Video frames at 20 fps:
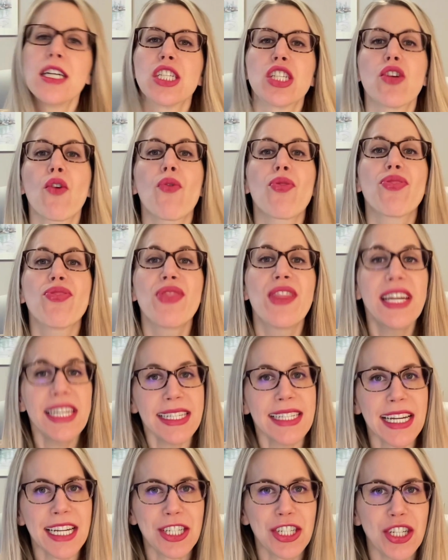So this
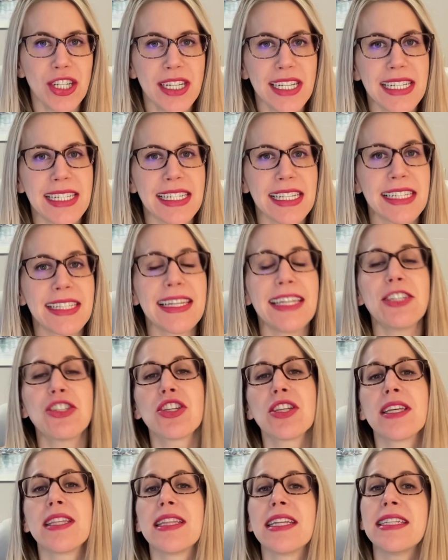section is
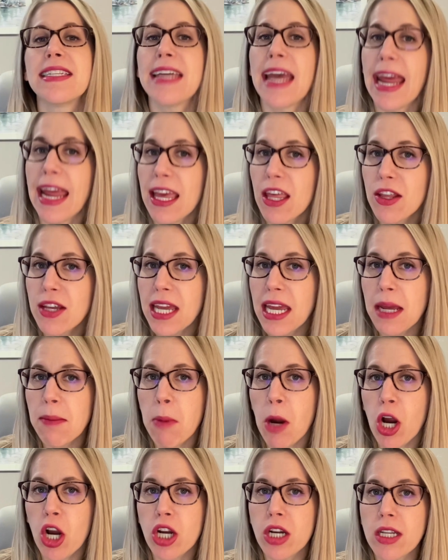essentially the tailgate
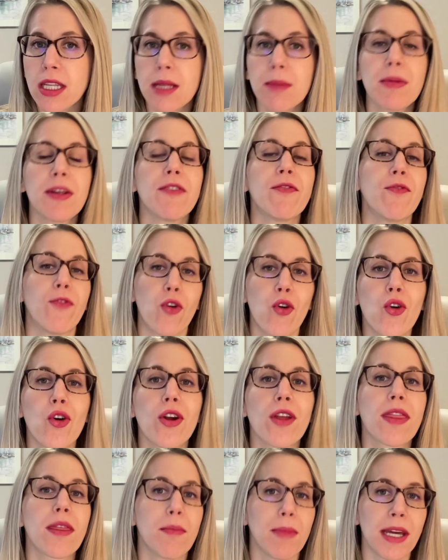party
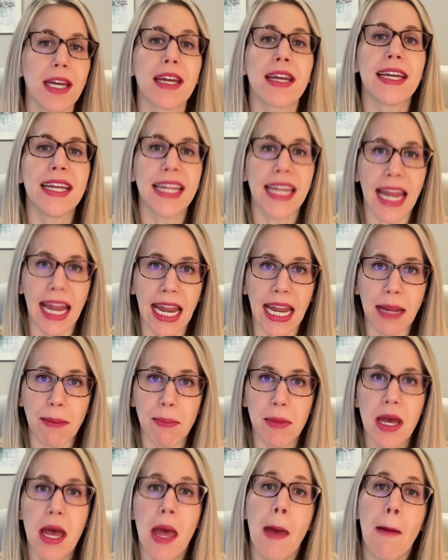before the big
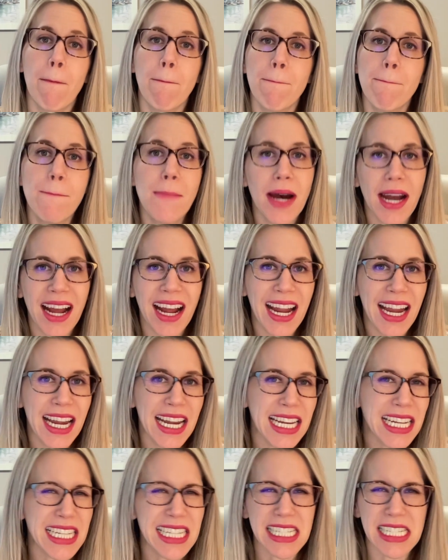game,
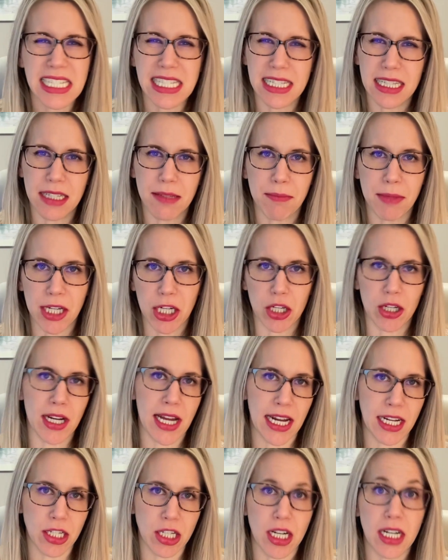minus the beer and
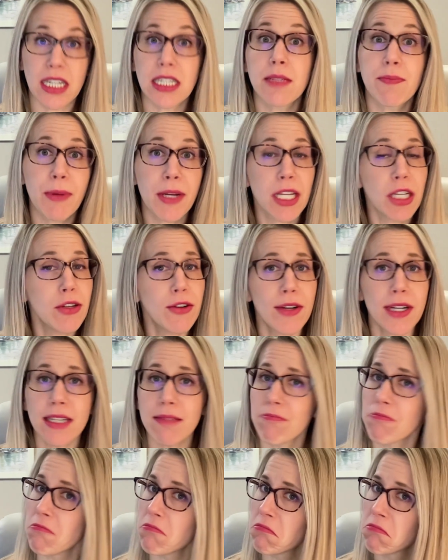hot dogs. But you know what?
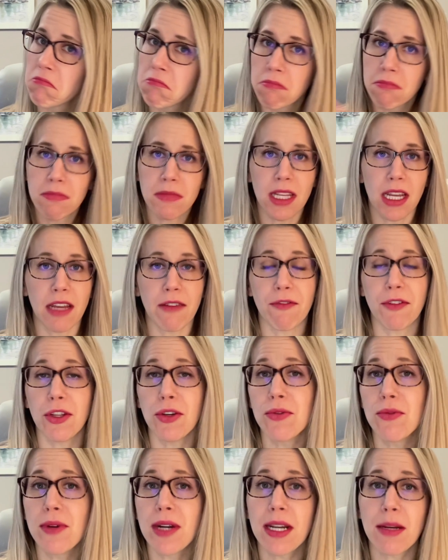If
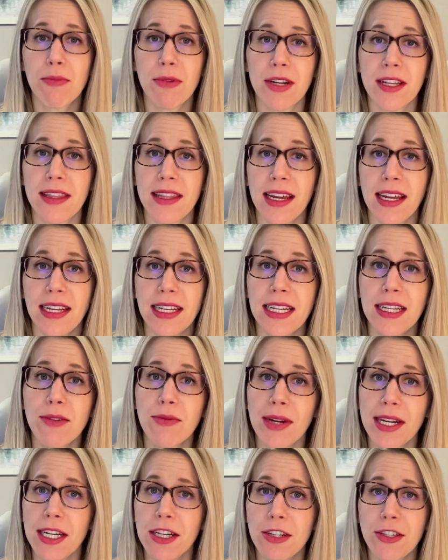you want to bring that in
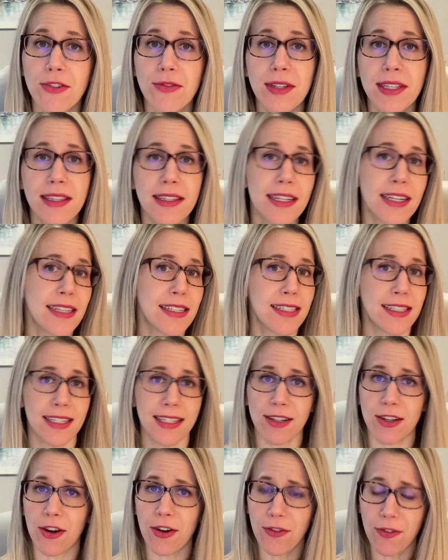while you're doing this,
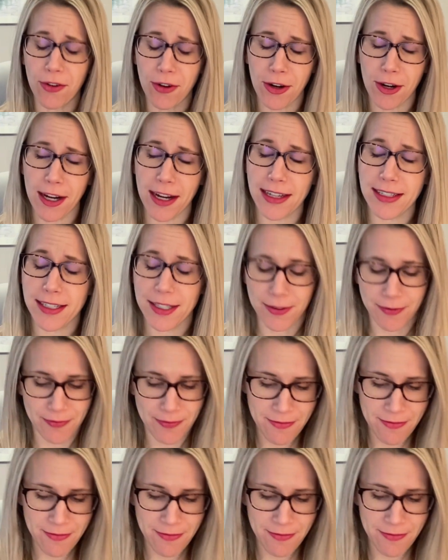then go for it.